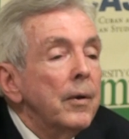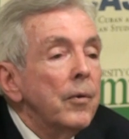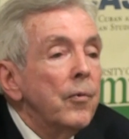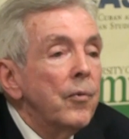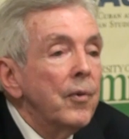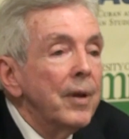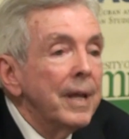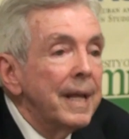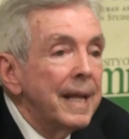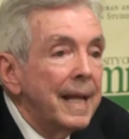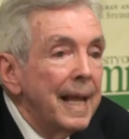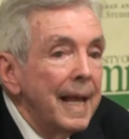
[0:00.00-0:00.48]

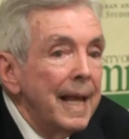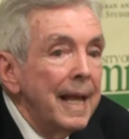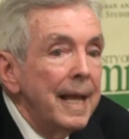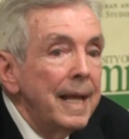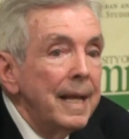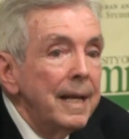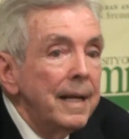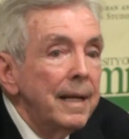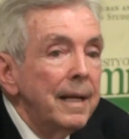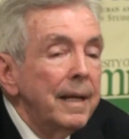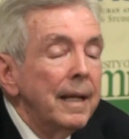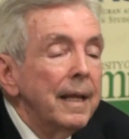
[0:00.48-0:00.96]

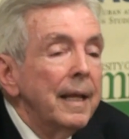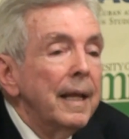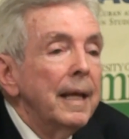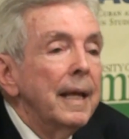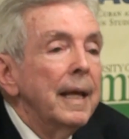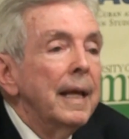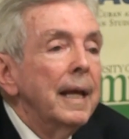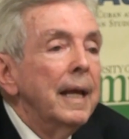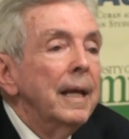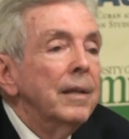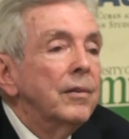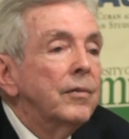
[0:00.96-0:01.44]
regain
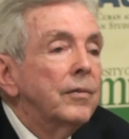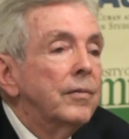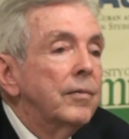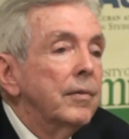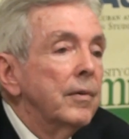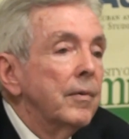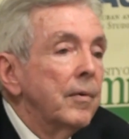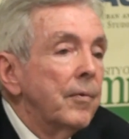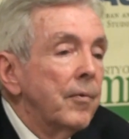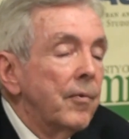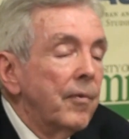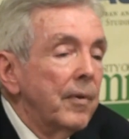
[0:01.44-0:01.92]

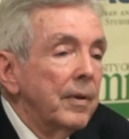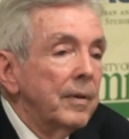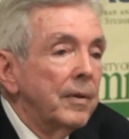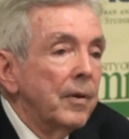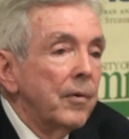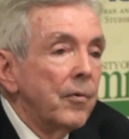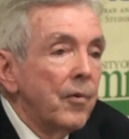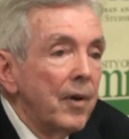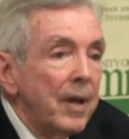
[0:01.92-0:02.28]
the